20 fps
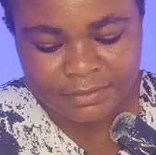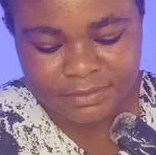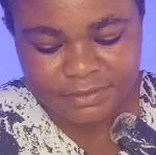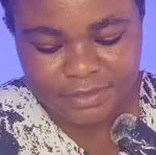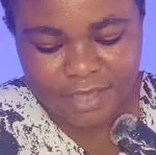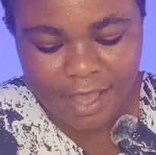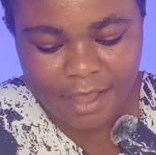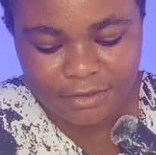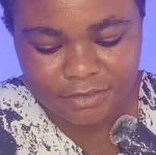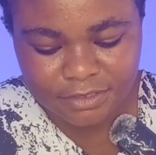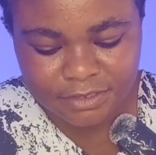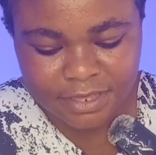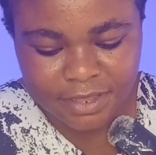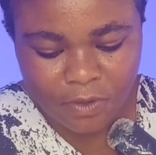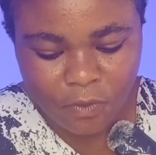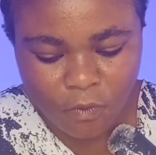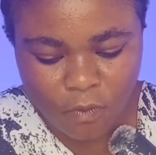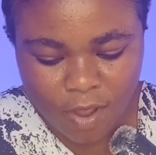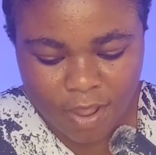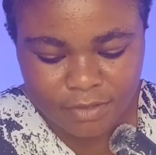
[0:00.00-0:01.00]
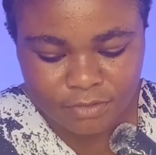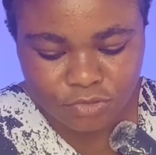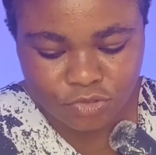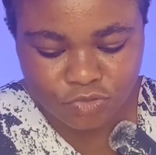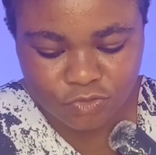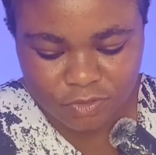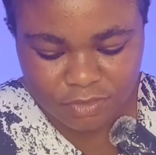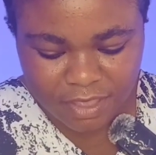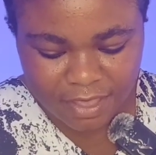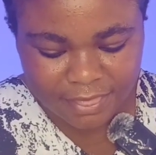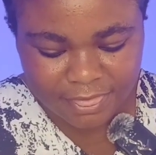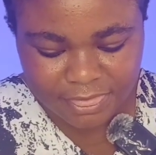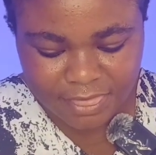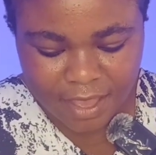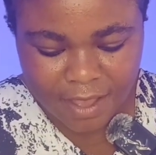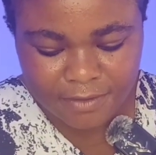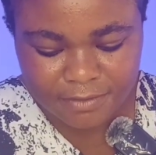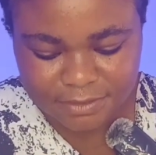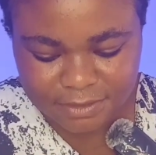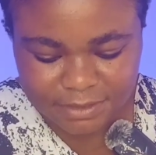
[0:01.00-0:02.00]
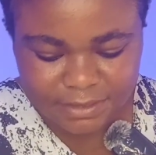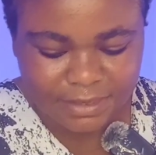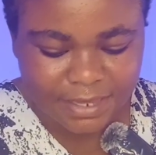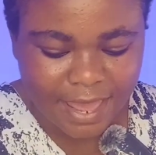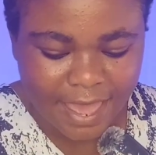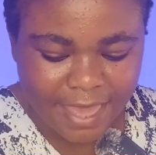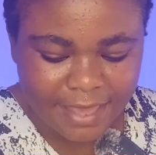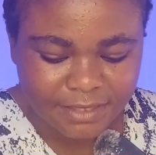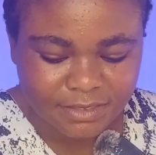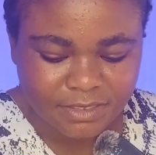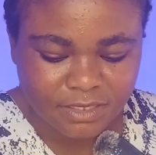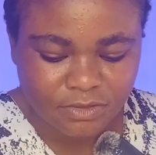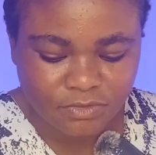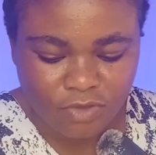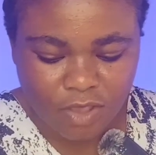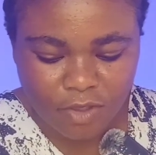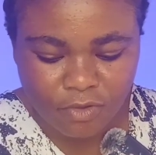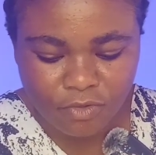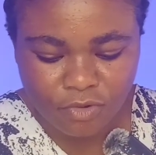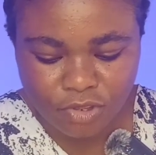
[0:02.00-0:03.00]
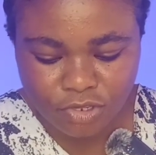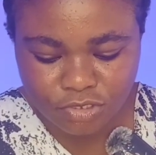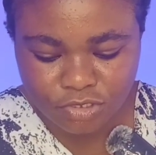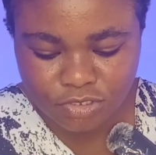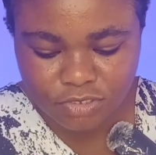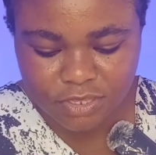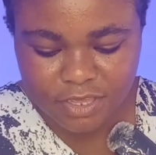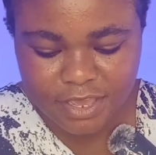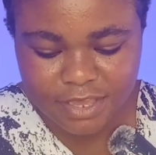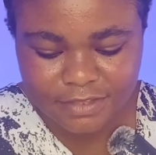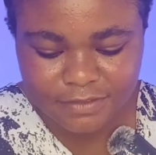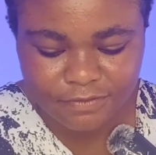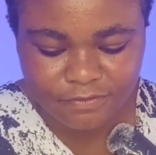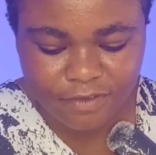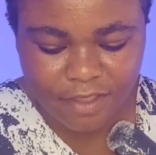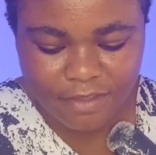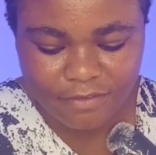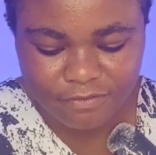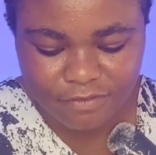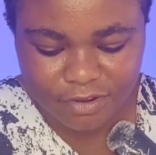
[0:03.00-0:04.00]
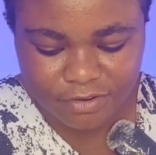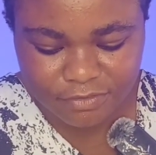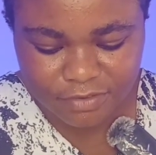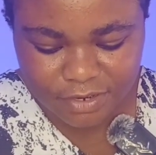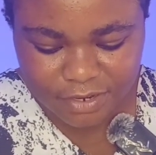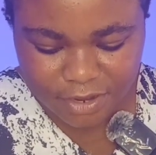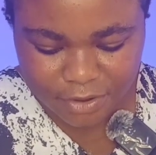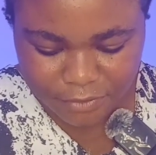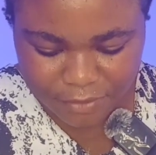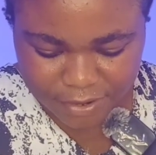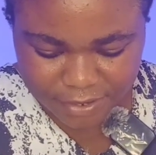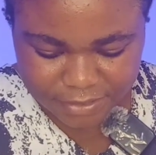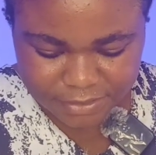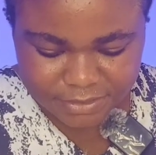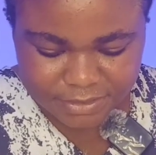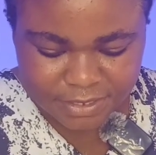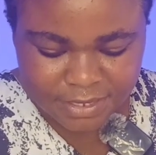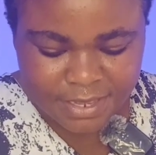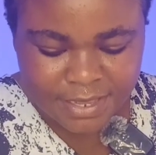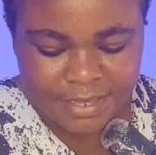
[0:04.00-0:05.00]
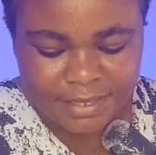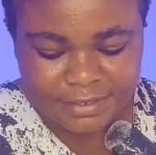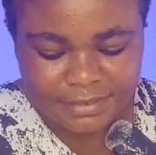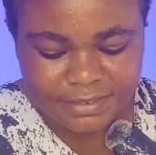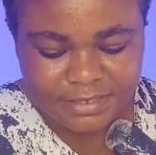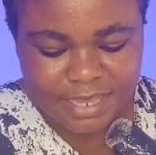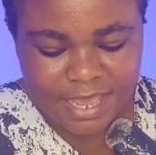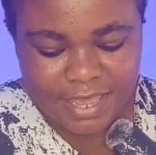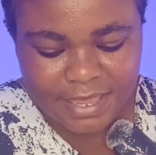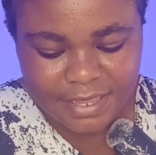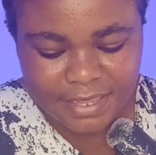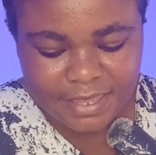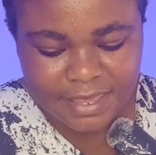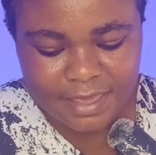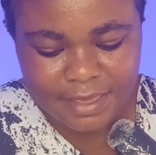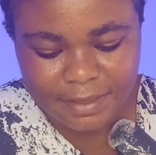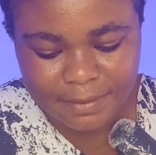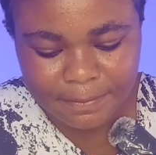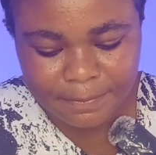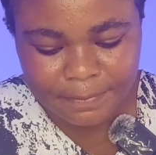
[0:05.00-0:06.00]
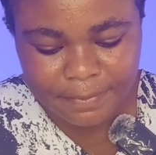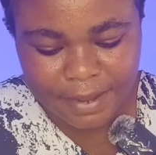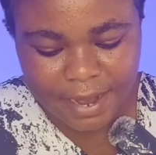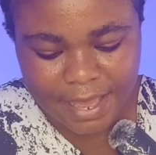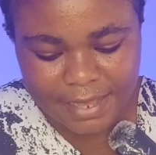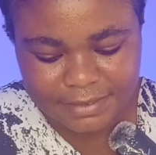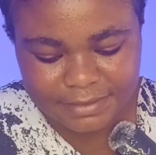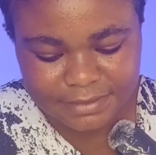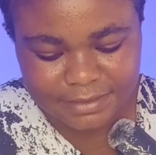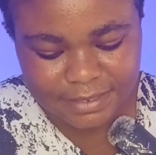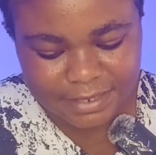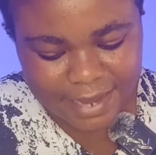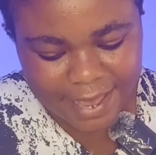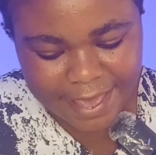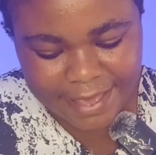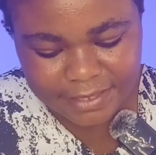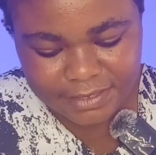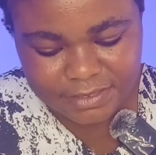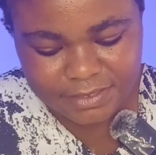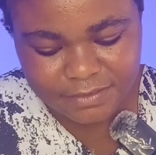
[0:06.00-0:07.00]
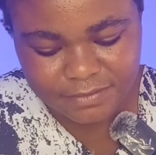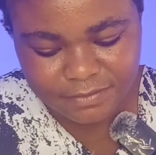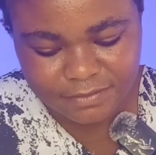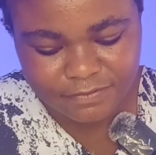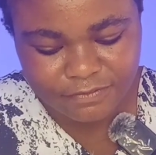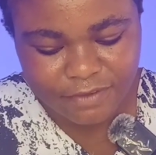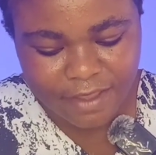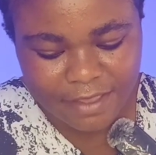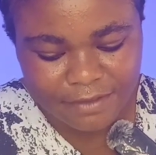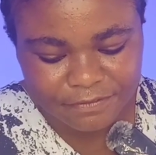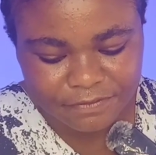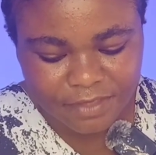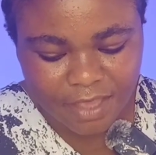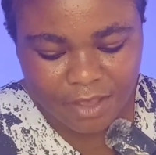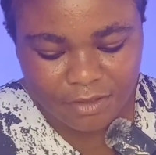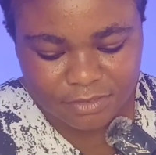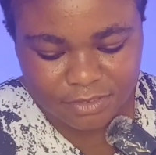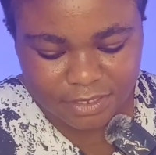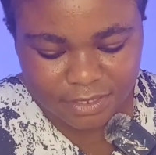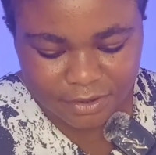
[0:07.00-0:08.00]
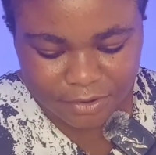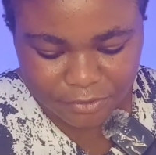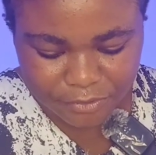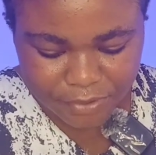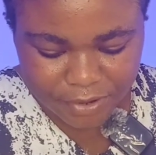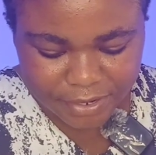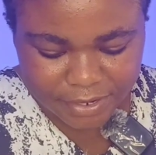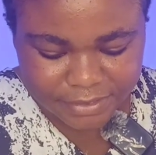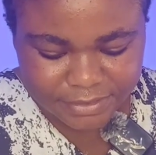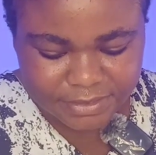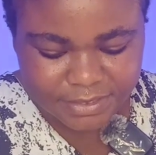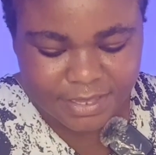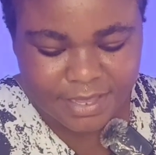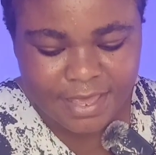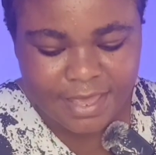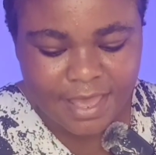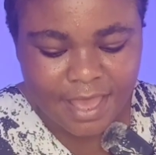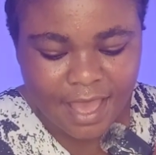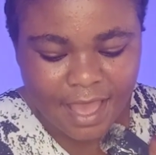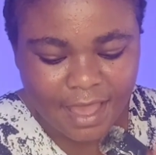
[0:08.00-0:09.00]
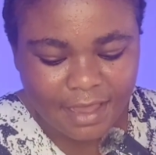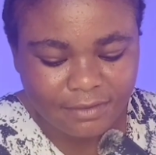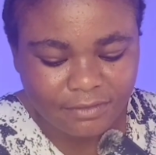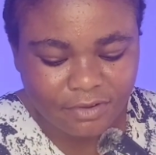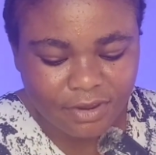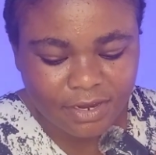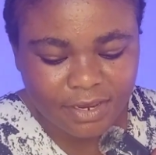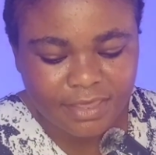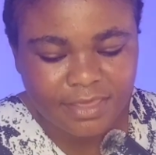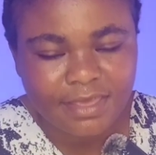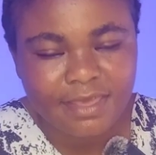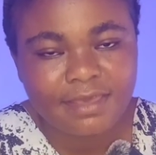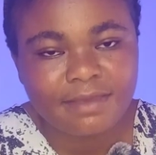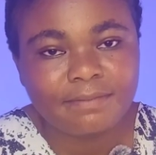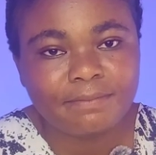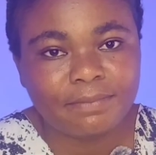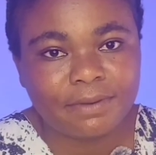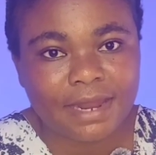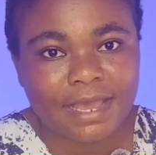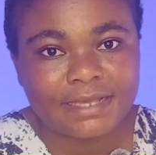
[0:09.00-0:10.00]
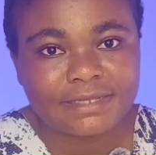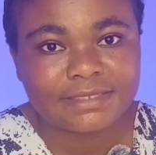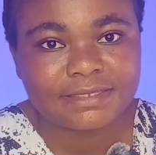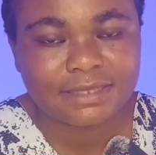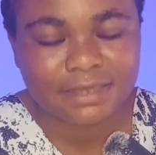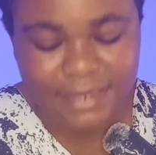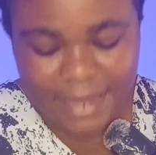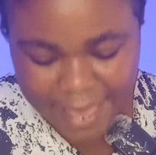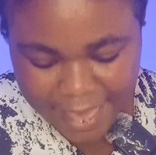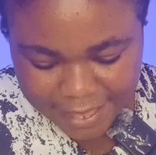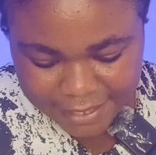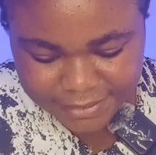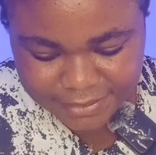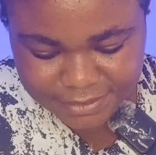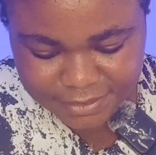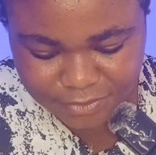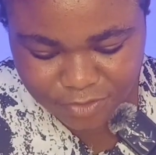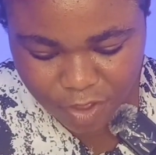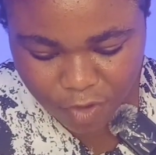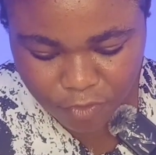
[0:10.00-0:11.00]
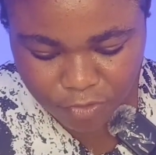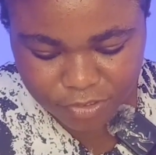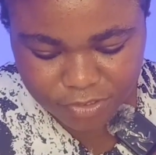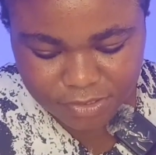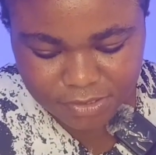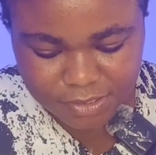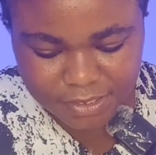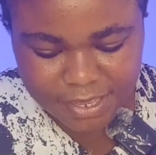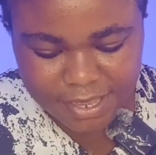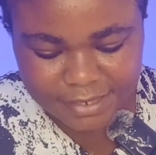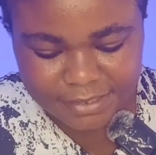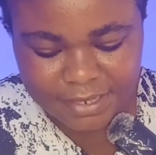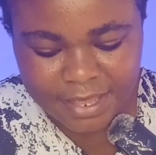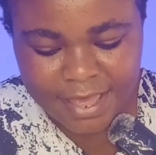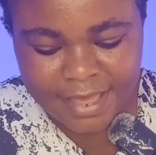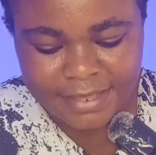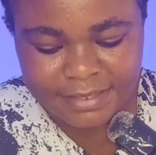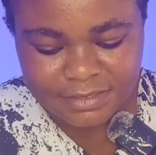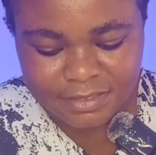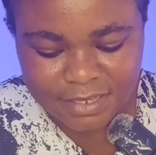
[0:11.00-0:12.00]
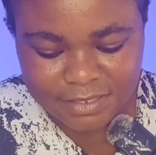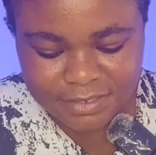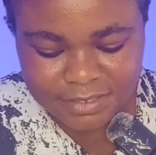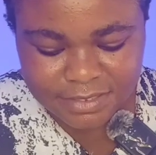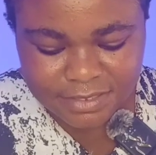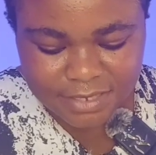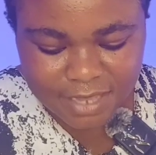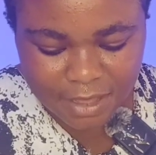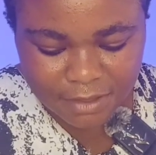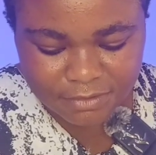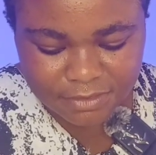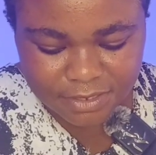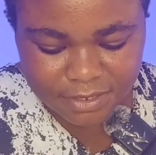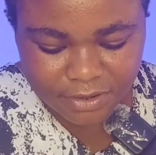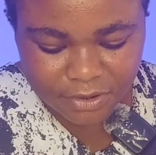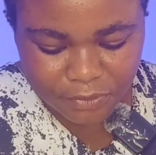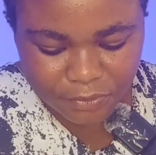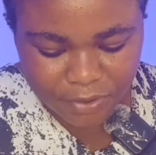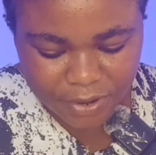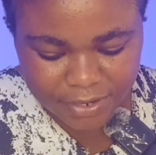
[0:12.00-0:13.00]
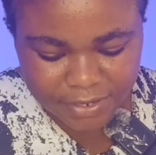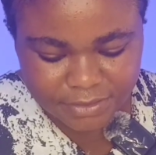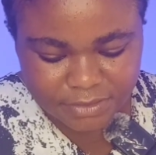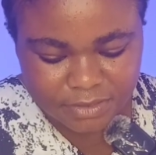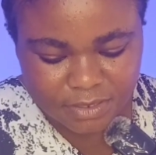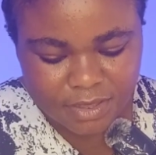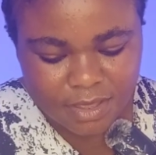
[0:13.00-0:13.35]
1001 to 10,000 likes, you are going to get 500 credit. 10k plus likes, 5,000 credit. 100k plus likes, you are going to get 30,000 credit.